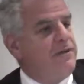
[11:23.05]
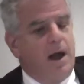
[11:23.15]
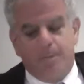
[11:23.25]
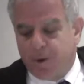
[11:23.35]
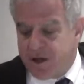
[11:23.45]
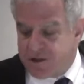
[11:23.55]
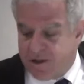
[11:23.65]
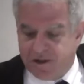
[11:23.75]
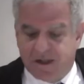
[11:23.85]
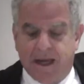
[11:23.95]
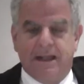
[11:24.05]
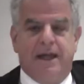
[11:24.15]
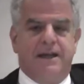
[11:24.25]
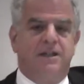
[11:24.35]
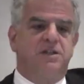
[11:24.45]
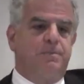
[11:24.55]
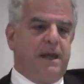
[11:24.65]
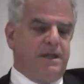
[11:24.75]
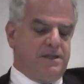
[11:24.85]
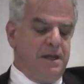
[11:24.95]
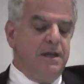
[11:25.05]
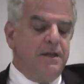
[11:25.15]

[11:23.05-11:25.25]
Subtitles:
the operation of the satellite in space